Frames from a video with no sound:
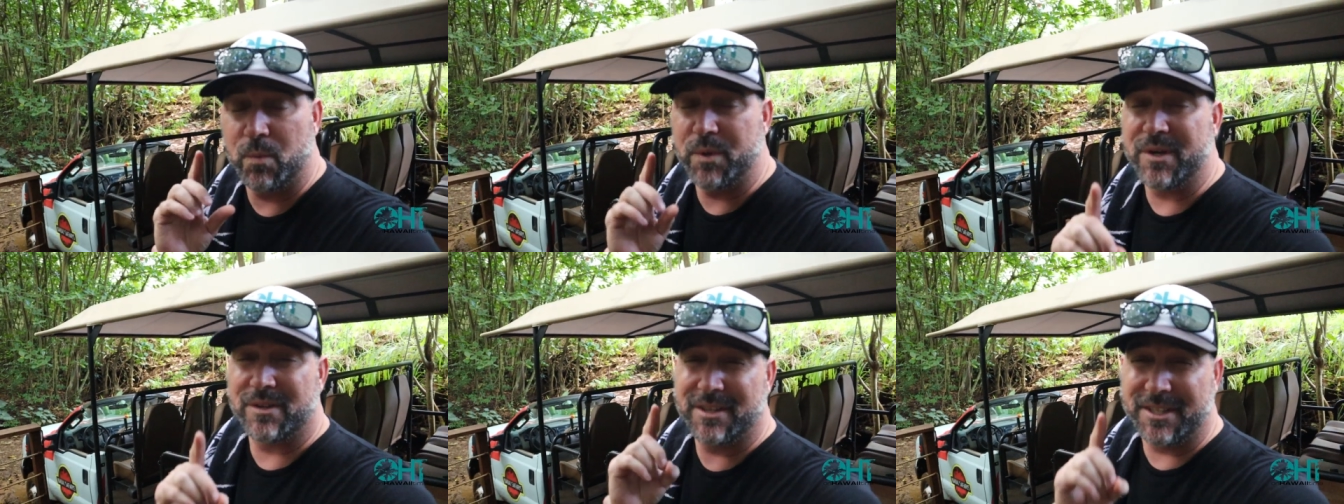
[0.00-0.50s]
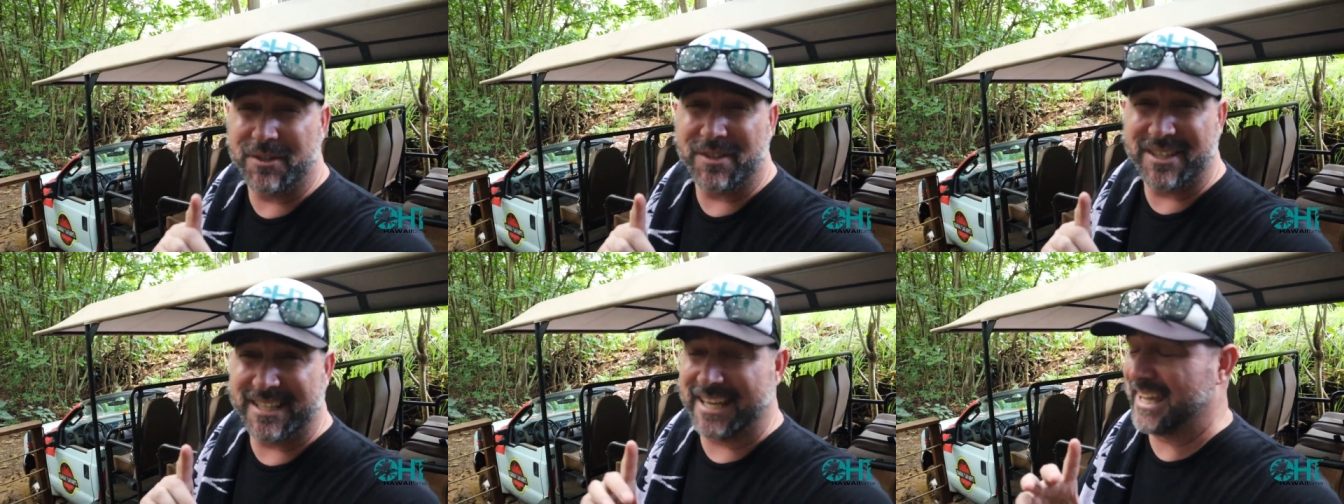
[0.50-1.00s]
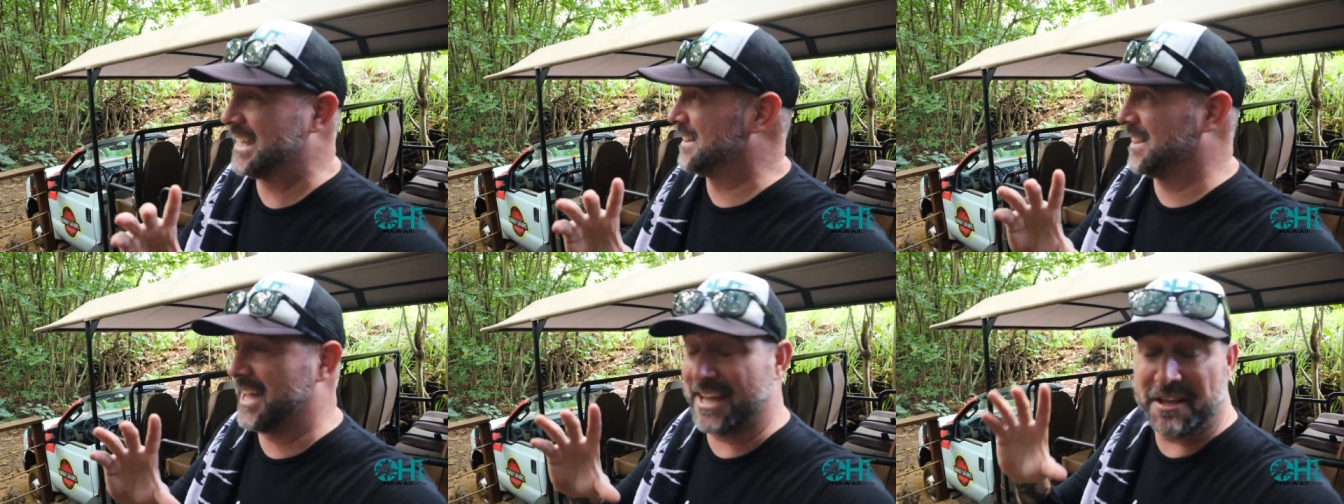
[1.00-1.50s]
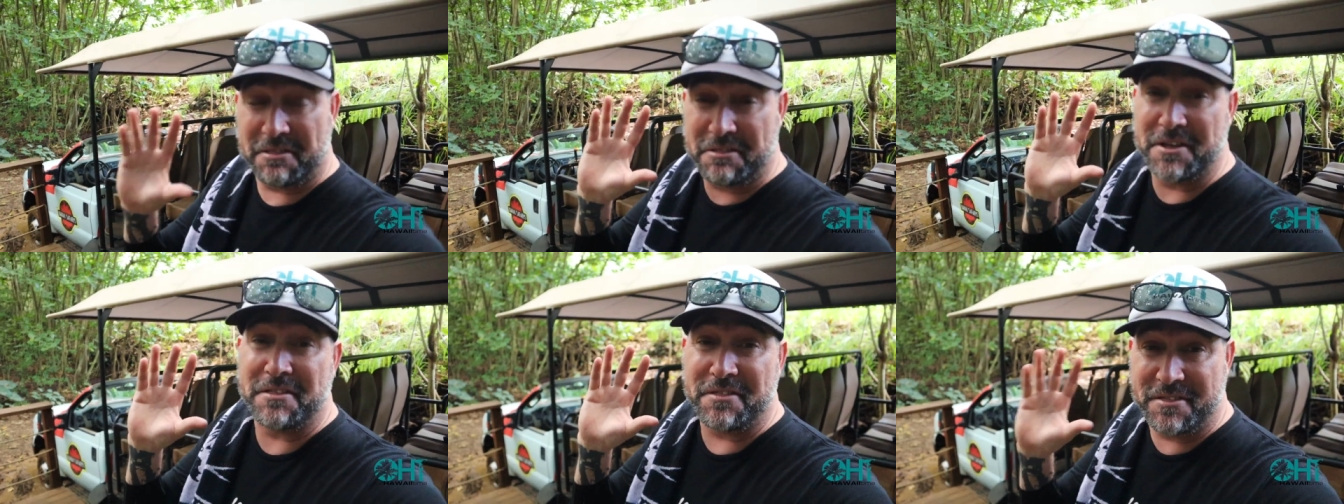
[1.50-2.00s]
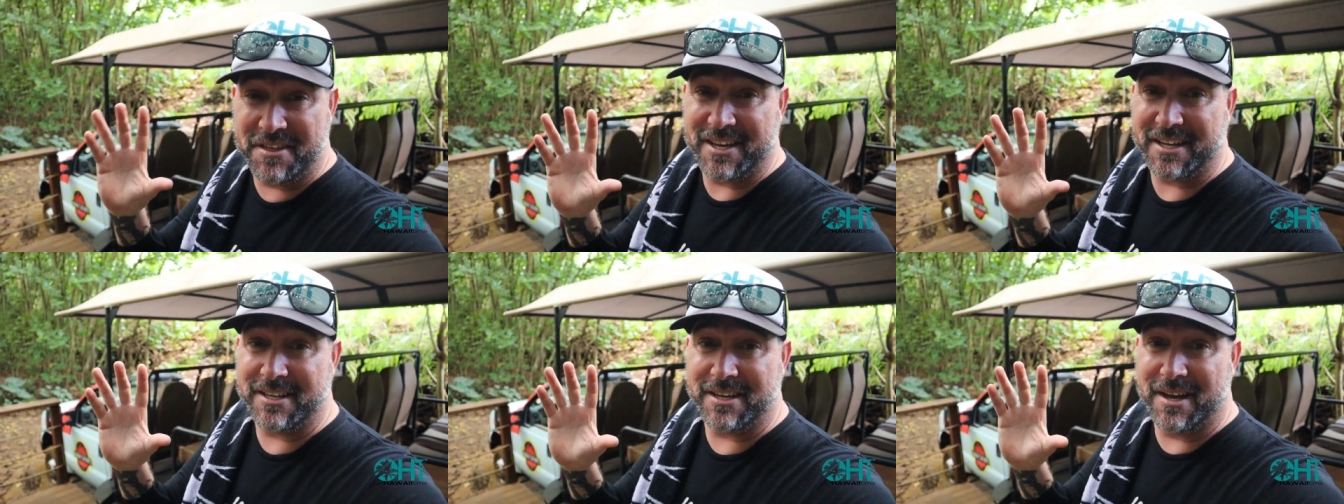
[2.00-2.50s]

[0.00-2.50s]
We are literally in like the thick